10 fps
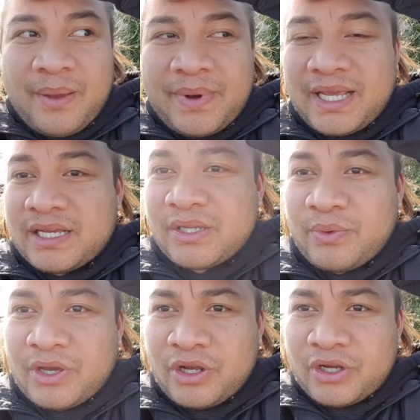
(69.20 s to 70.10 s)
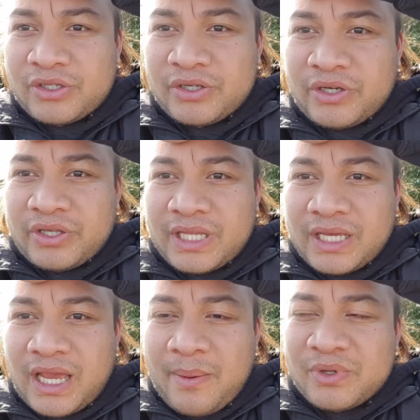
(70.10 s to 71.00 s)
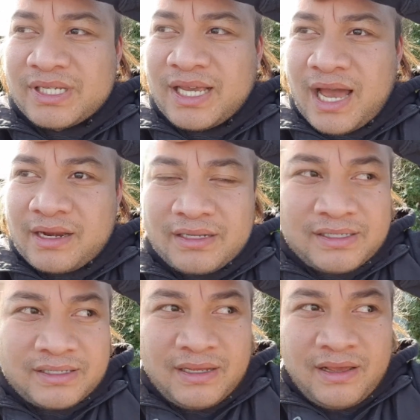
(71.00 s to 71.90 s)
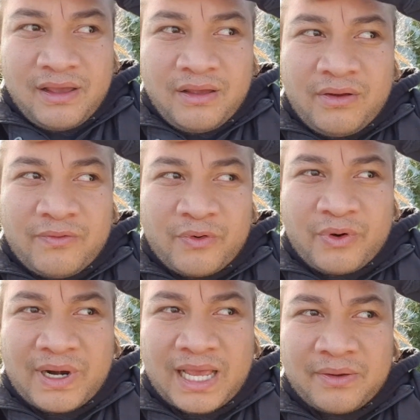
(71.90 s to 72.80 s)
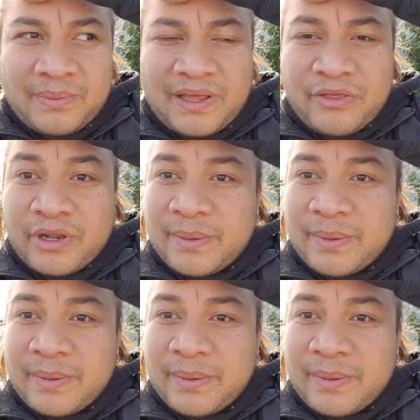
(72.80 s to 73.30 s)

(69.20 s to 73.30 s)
but yeah, so we're gonna go to the Hamilton Gardens for like about 30